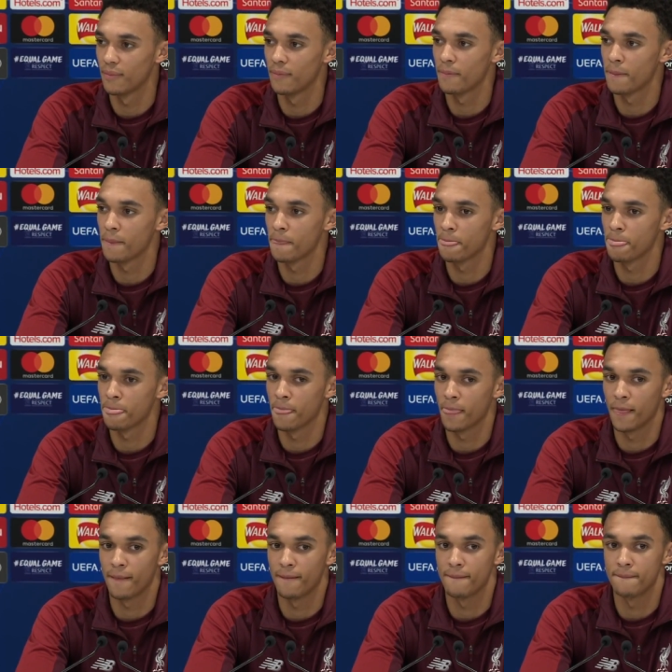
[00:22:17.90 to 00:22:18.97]
Okay, Sam?
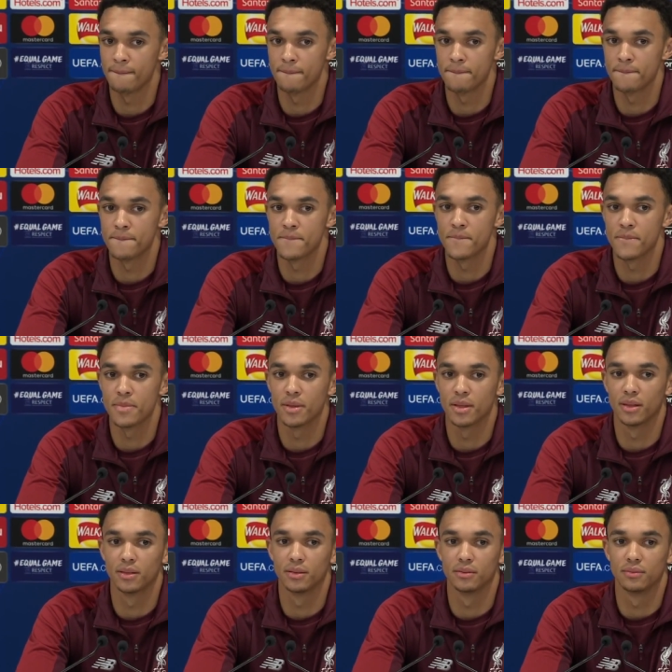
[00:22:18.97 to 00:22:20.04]

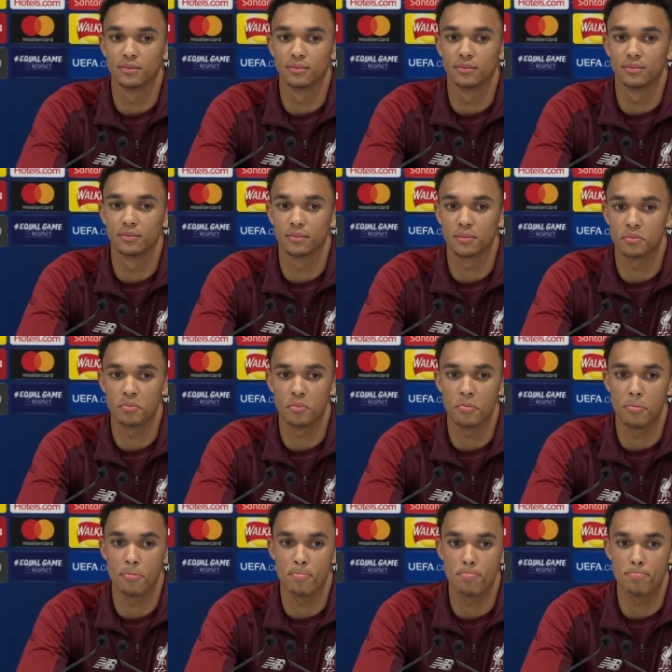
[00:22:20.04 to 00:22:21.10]
Trent, just the result in
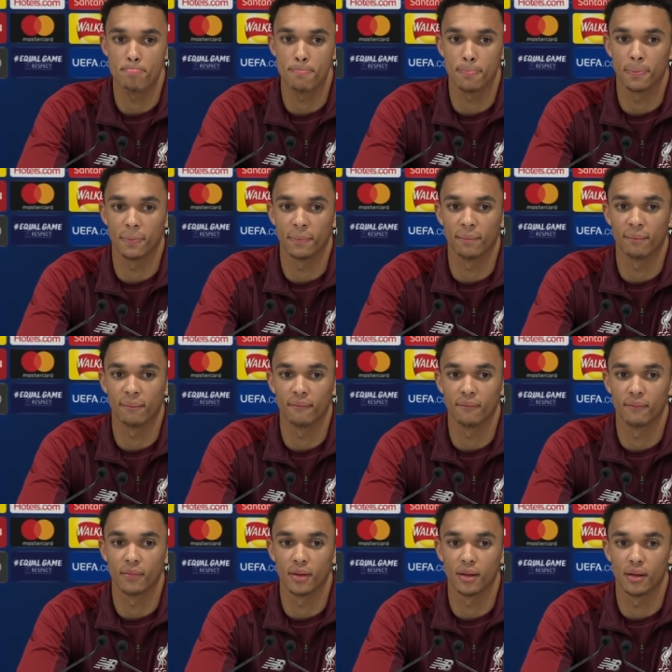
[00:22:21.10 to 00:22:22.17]
Napoli, mate, tomorrow night,
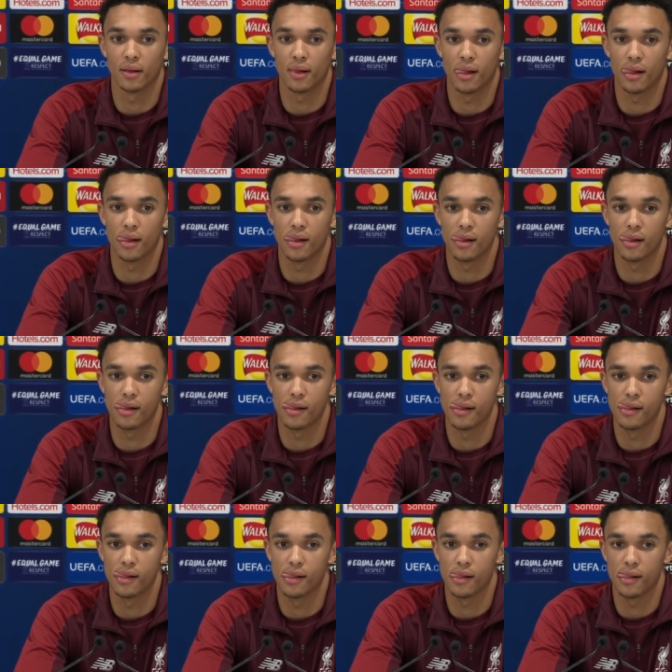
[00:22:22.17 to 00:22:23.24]
even more
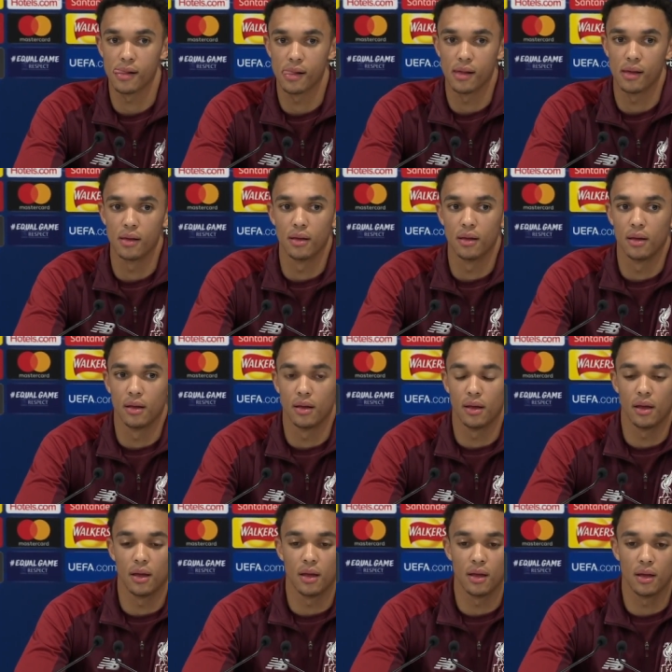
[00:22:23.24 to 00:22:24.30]

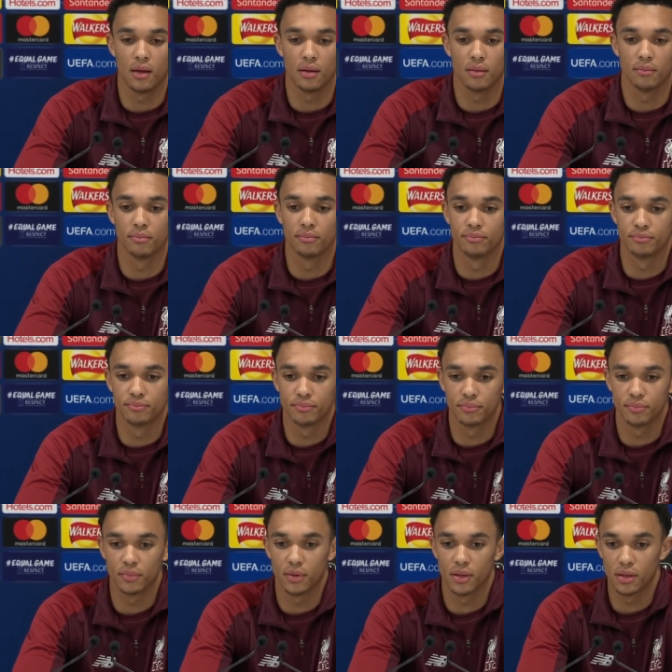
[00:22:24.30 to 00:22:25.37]
important. Um,
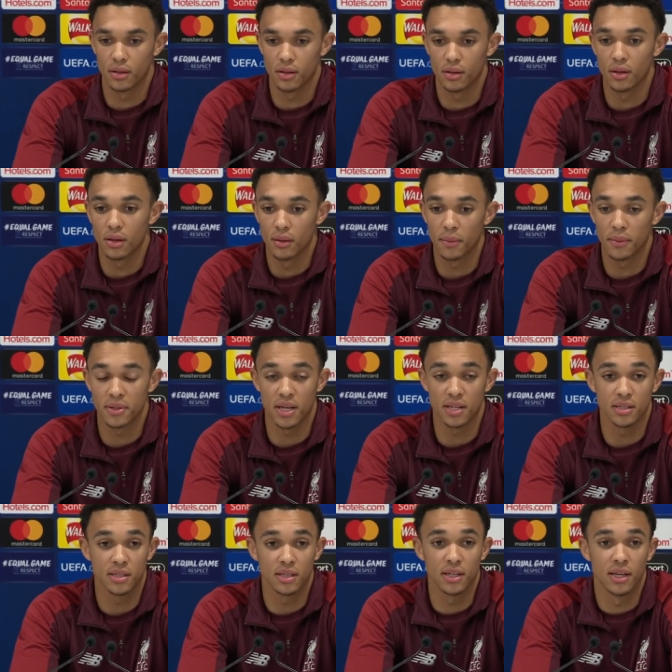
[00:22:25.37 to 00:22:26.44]

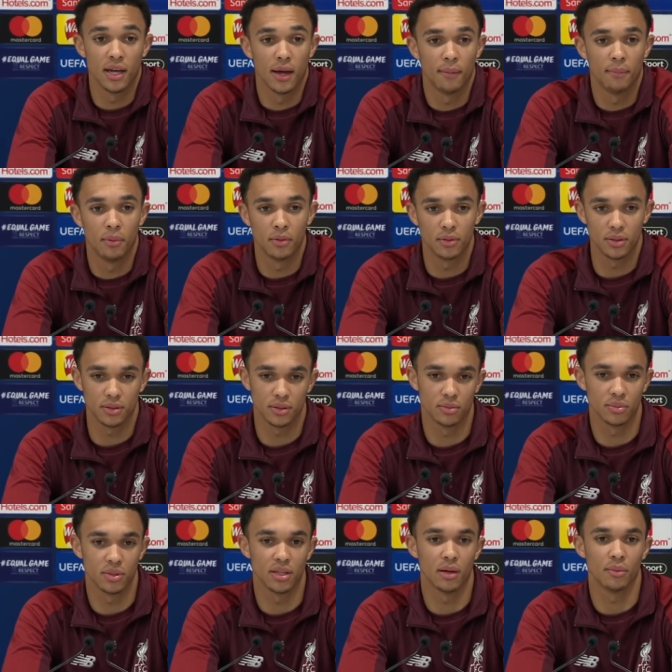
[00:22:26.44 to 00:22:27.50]
Potentially, yeah, but that's
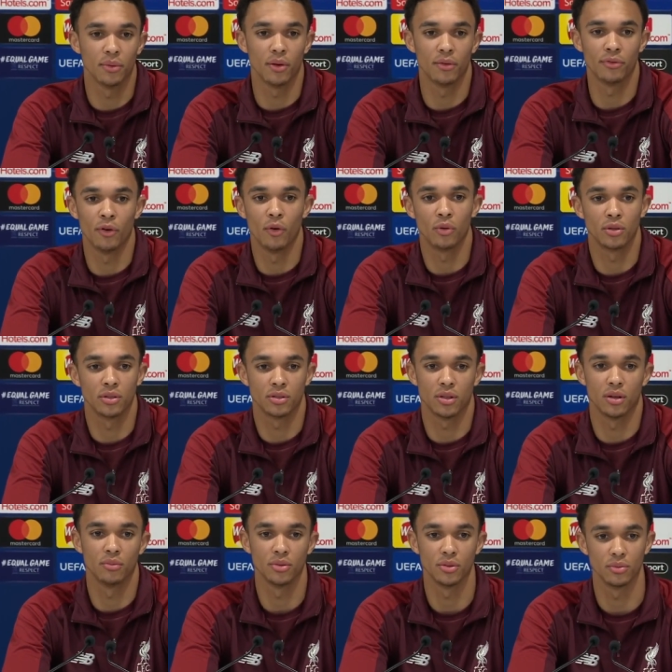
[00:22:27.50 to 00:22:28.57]
something that we're not focused
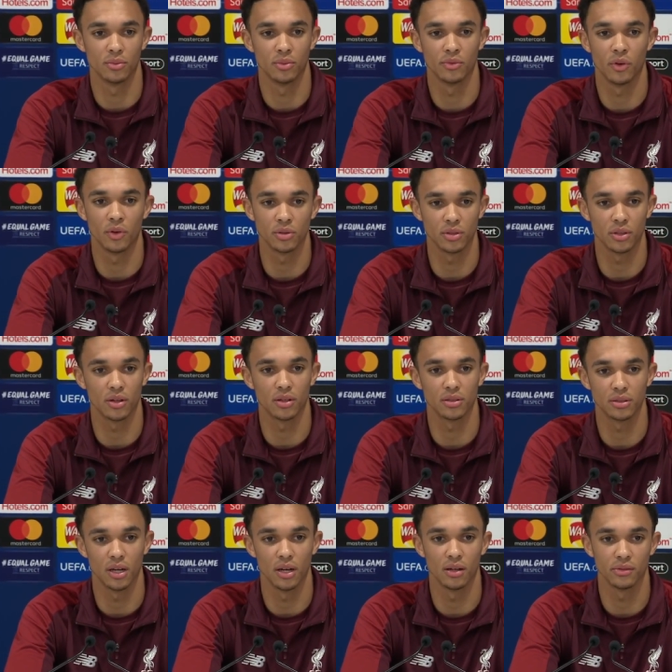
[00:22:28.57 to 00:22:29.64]
on. We're, we're focused on
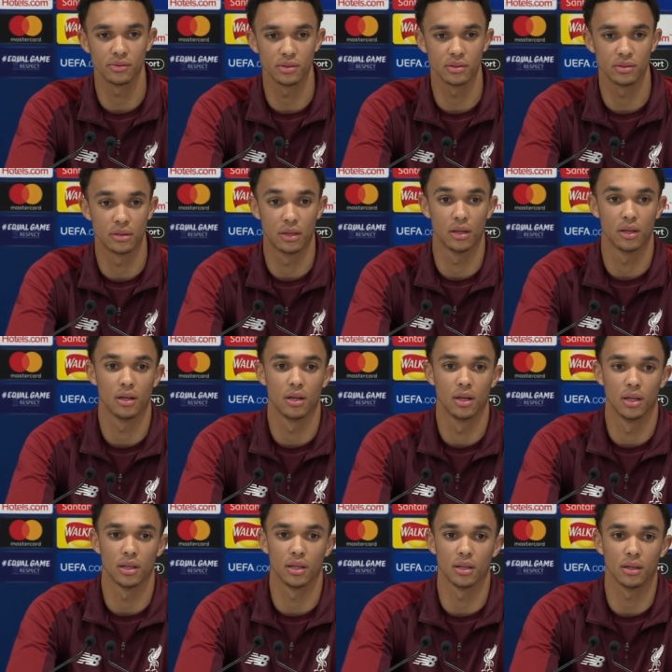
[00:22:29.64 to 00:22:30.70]
ourselves, and
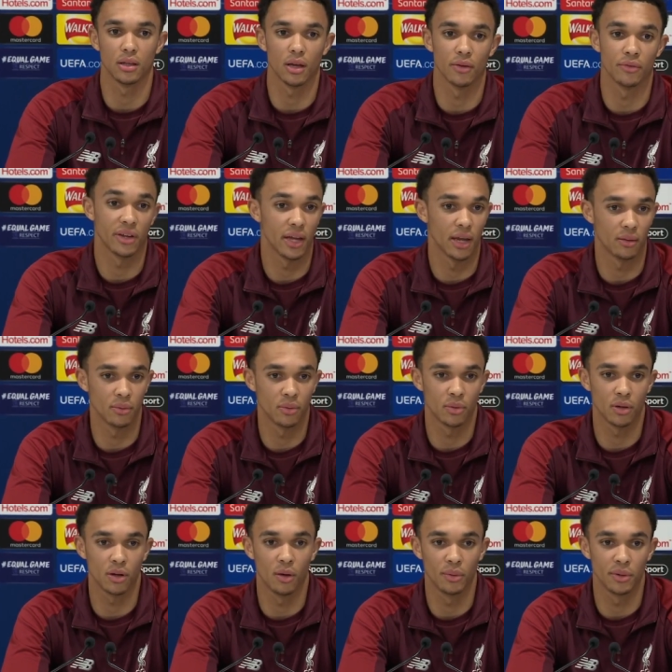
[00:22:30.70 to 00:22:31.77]
I think every game we want
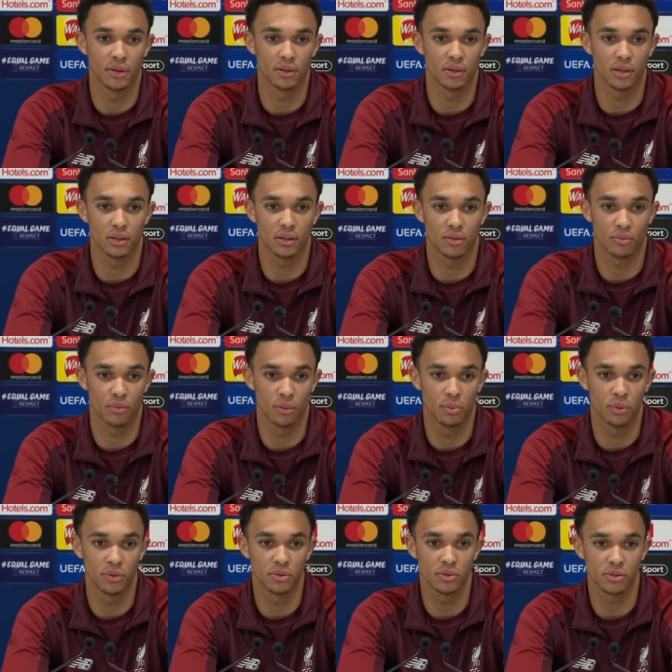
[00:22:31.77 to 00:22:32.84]
to go in and get the three
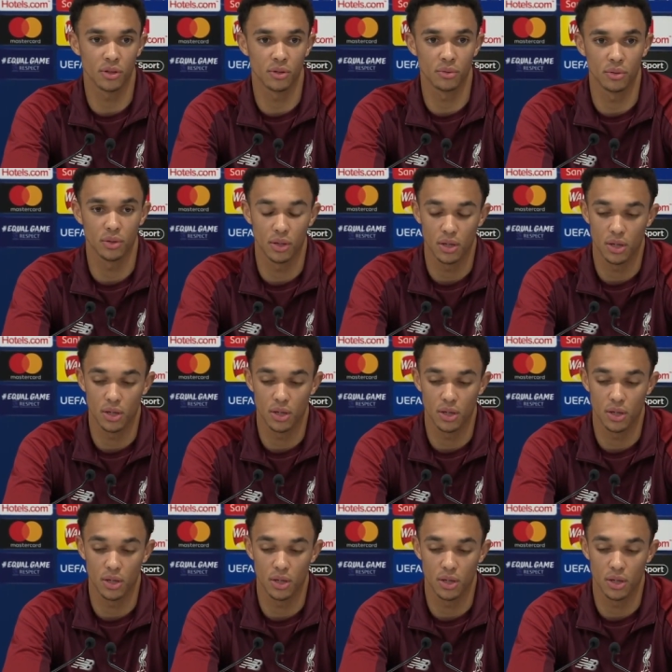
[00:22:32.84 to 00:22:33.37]
points. So